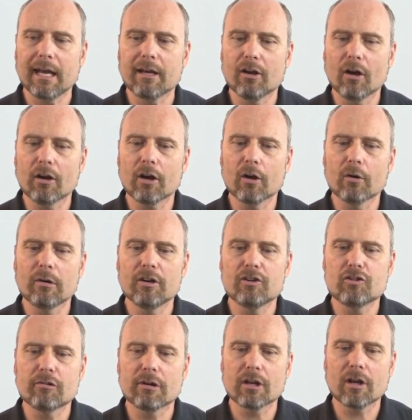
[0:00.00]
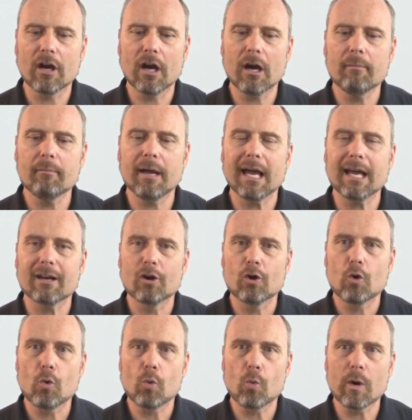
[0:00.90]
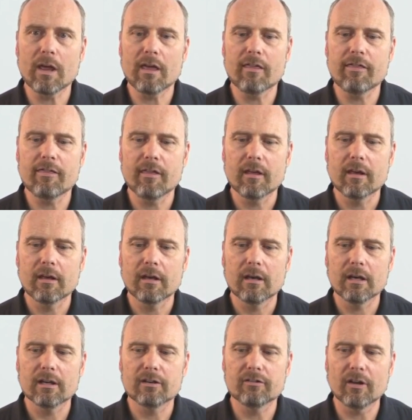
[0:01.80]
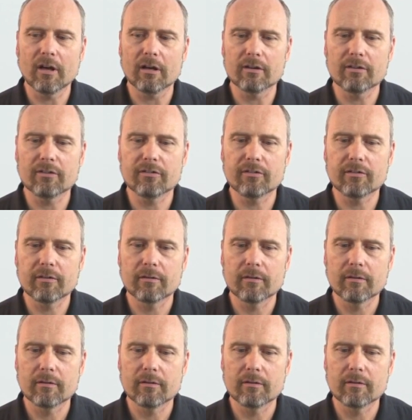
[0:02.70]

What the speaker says: and not only during combat with adults.